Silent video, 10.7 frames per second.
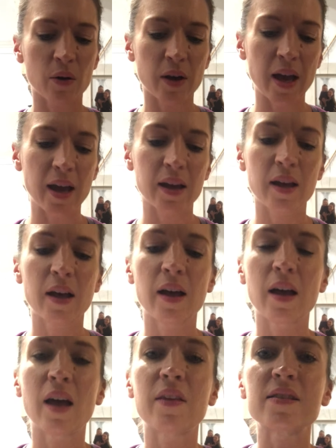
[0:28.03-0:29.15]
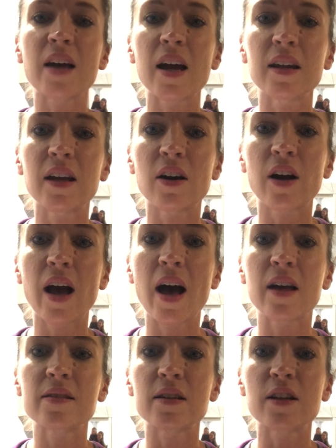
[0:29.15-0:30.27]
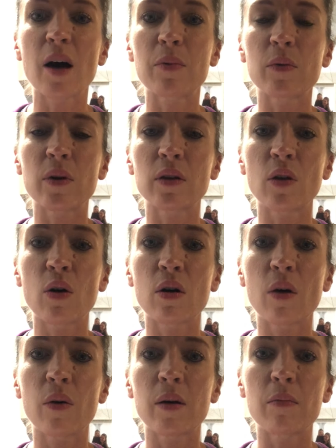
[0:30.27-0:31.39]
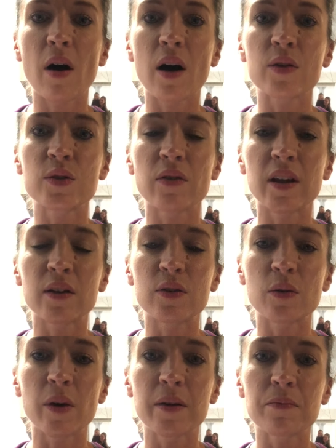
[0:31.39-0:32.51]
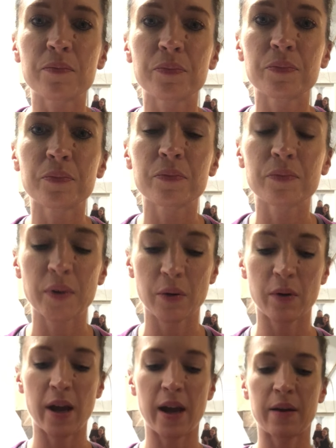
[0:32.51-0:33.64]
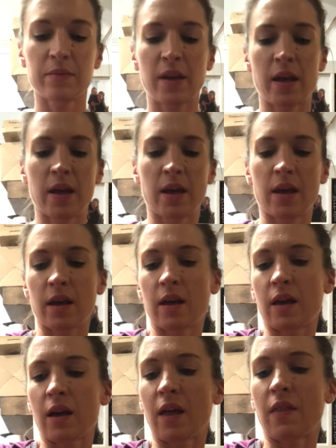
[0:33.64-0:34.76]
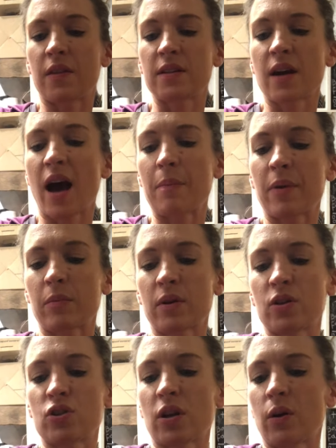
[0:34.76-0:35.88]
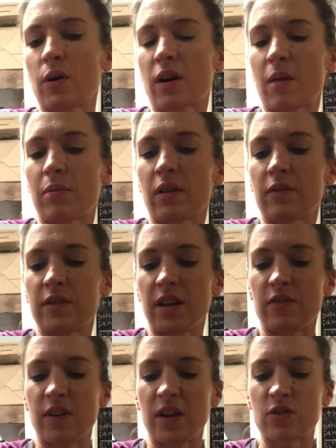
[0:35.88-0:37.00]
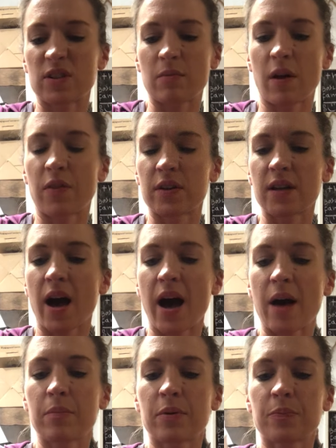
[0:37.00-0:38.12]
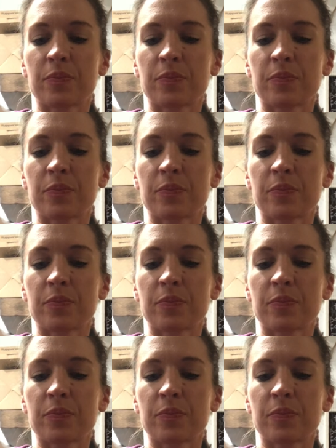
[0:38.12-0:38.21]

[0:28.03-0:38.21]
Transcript: okay? And the side here has the Tupperware logo embossed right into it. Okay. And then the top, I'm going to show you a couple of neat features about the top.